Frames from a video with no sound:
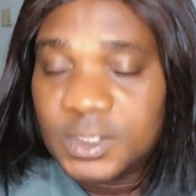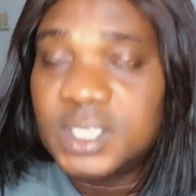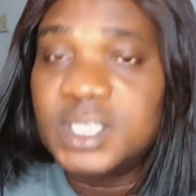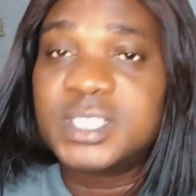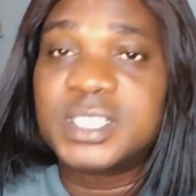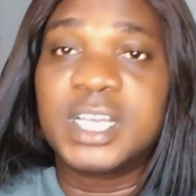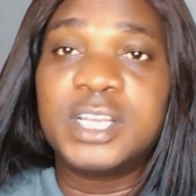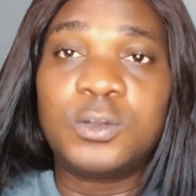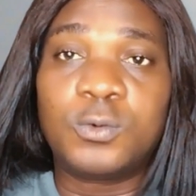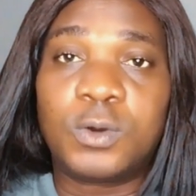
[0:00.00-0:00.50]

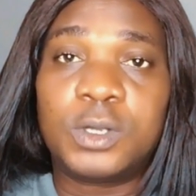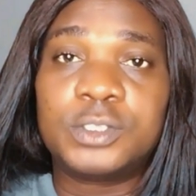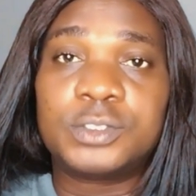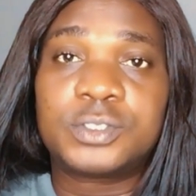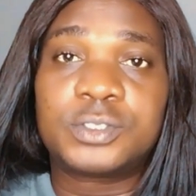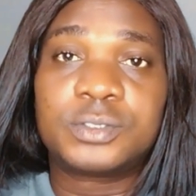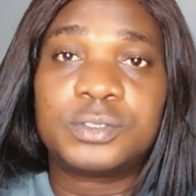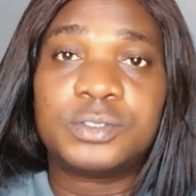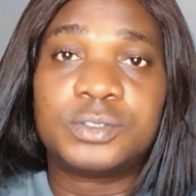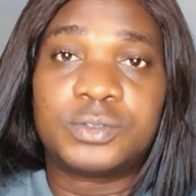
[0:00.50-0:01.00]
said you want
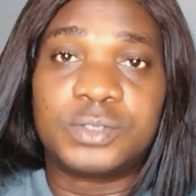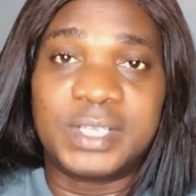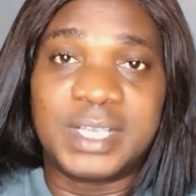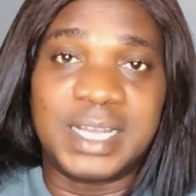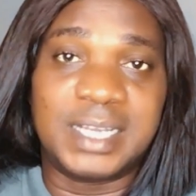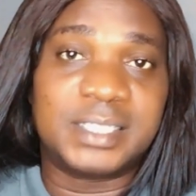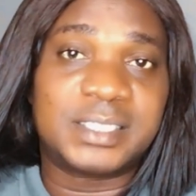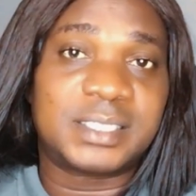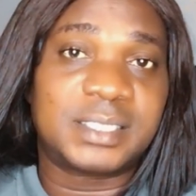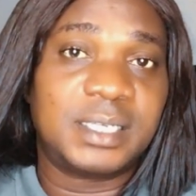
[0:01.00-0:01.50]
to
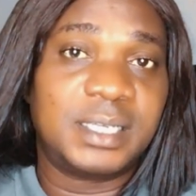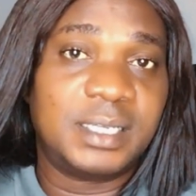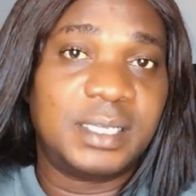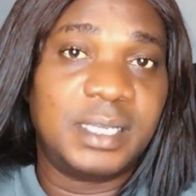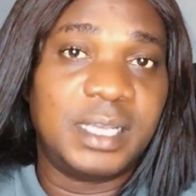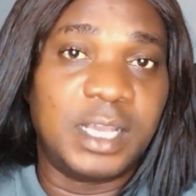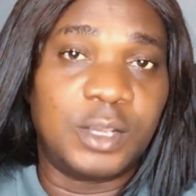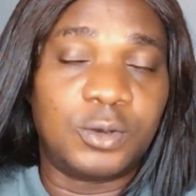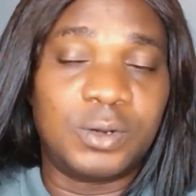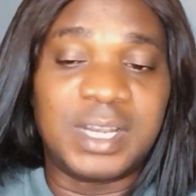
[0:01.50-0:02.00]
get
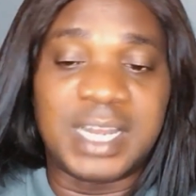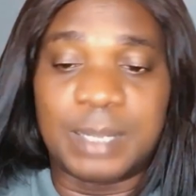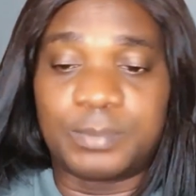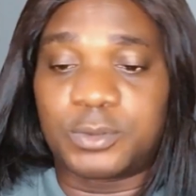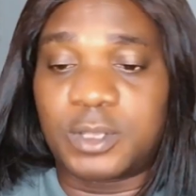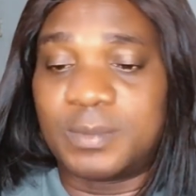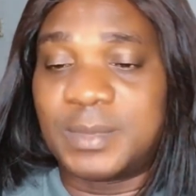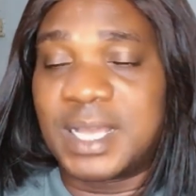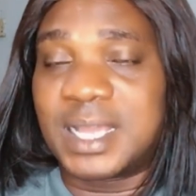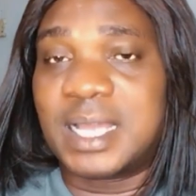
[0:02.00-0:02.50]
a good
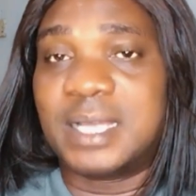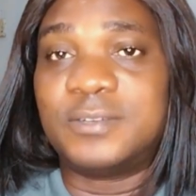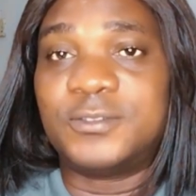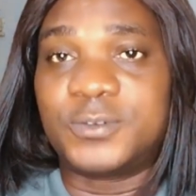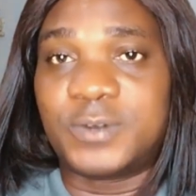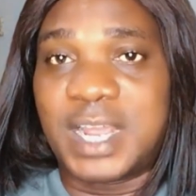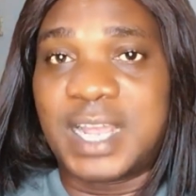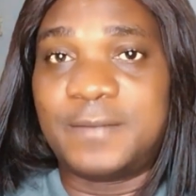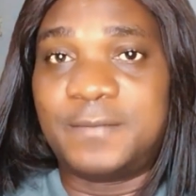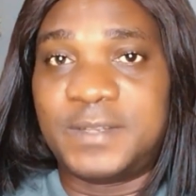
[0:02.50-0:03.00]
laptop that can
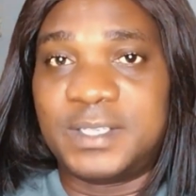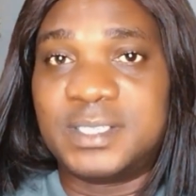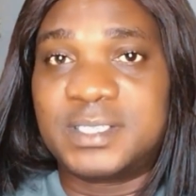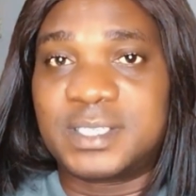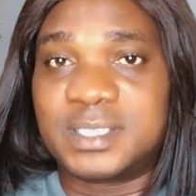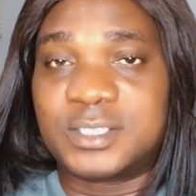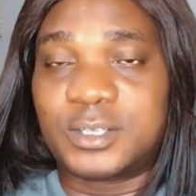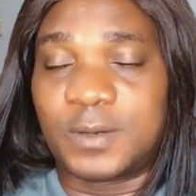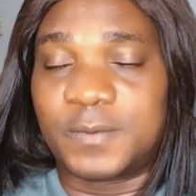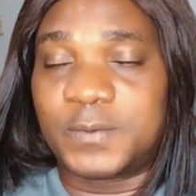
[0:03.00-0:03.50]
drive
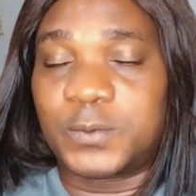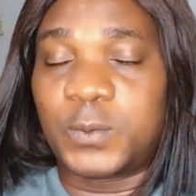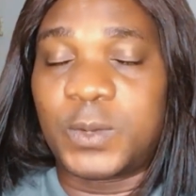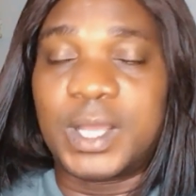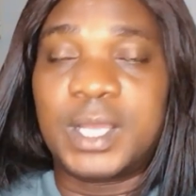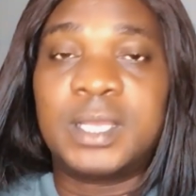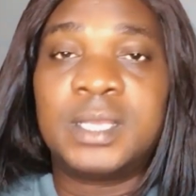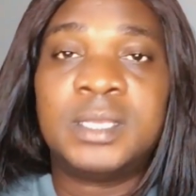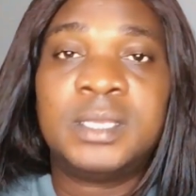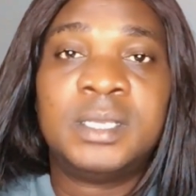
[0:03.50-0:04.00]
this
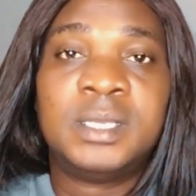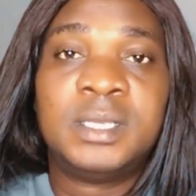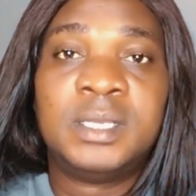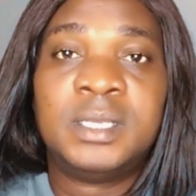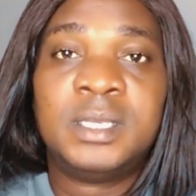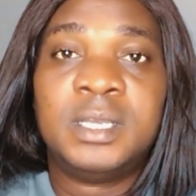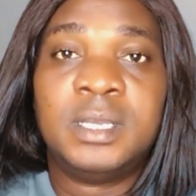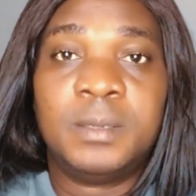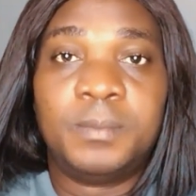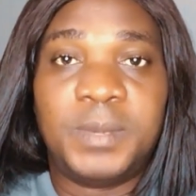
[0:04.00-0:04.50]
software.
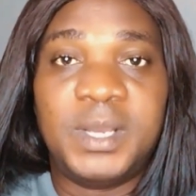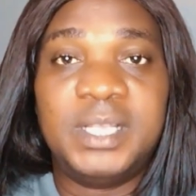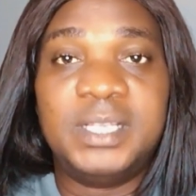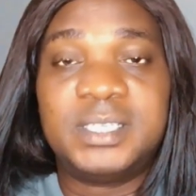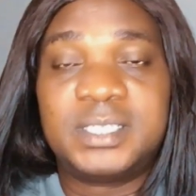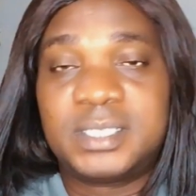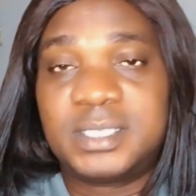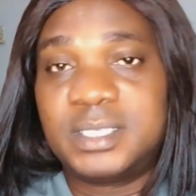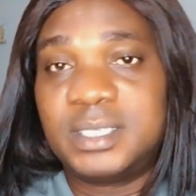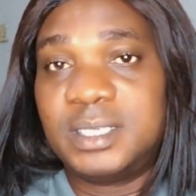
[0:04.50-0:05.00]

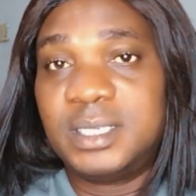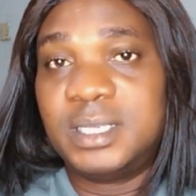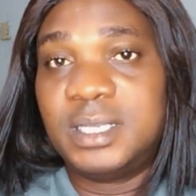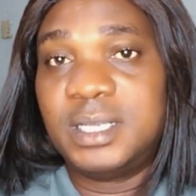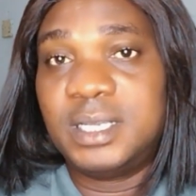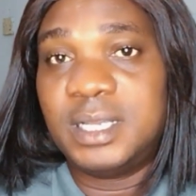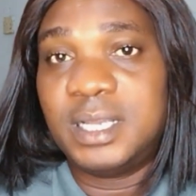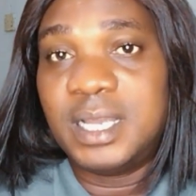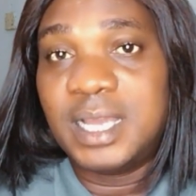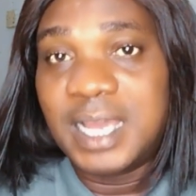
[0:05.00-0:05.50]
Please,
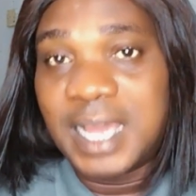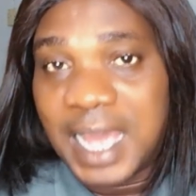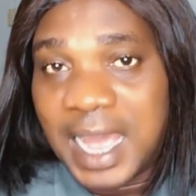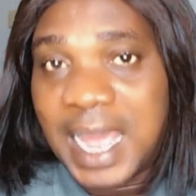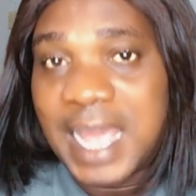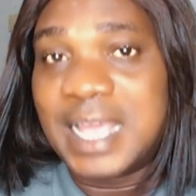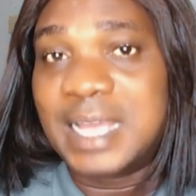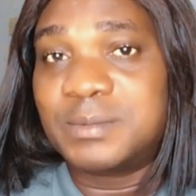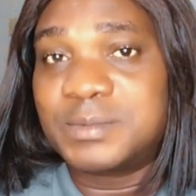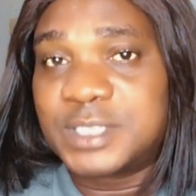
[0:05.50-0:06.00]

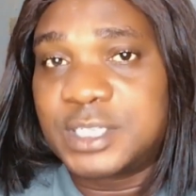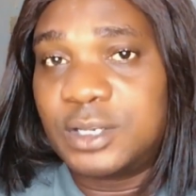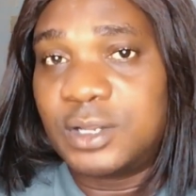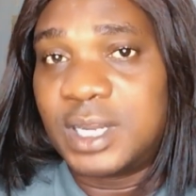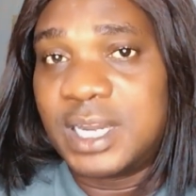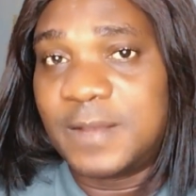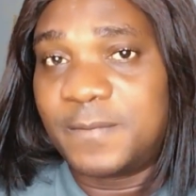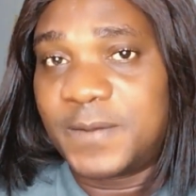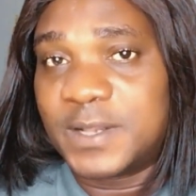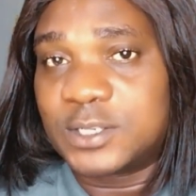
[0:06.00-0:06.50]
I am still on
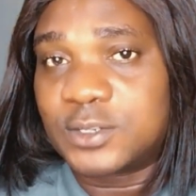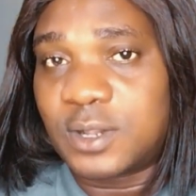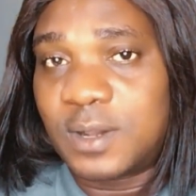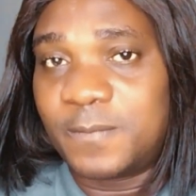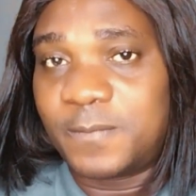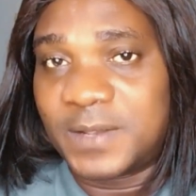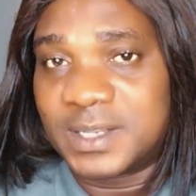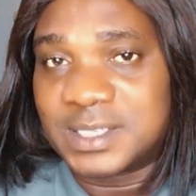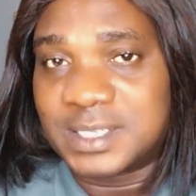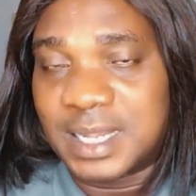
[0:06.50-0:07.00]
a first come,
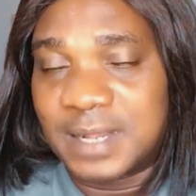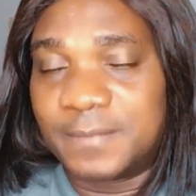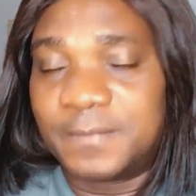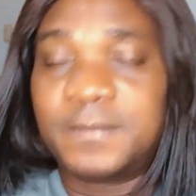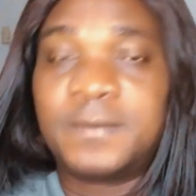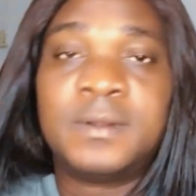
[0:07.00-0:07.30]
first serve.